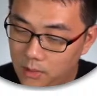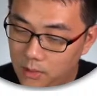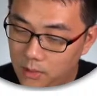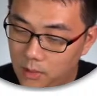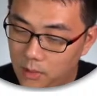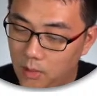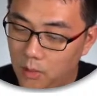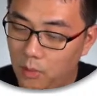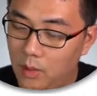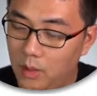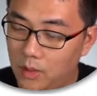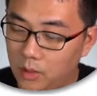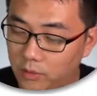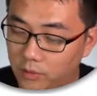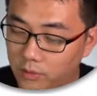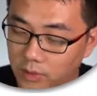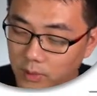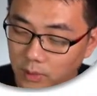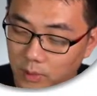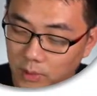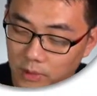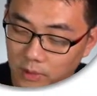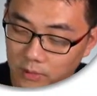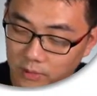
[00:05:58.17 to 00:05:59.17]
or 1 over
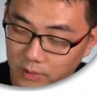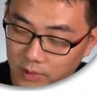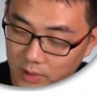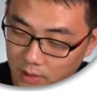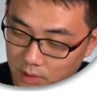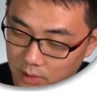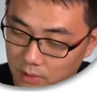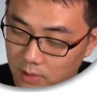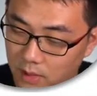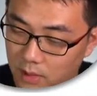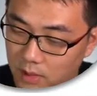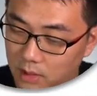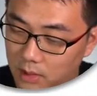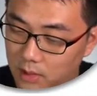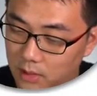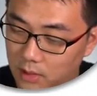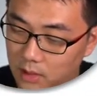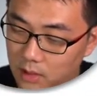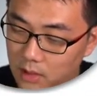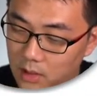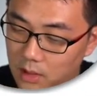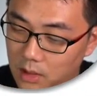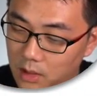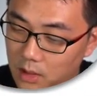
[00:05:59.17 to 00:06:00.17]
1 over e. Okay,
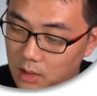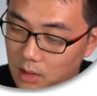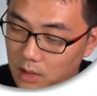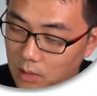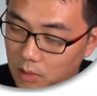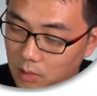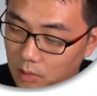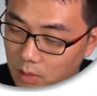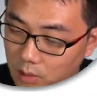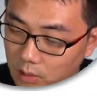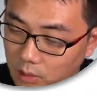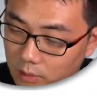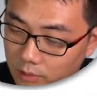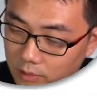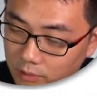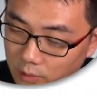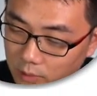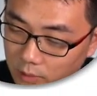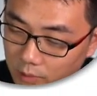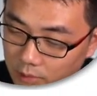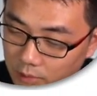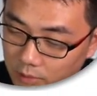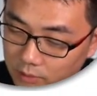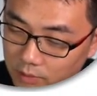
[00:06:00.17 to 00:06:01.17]
1 over
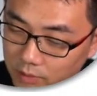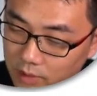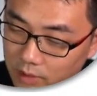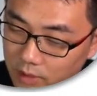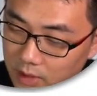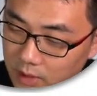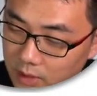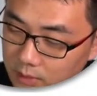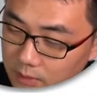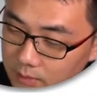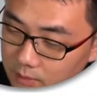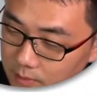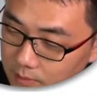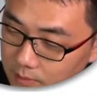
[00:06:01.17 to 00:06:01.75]
1 over e.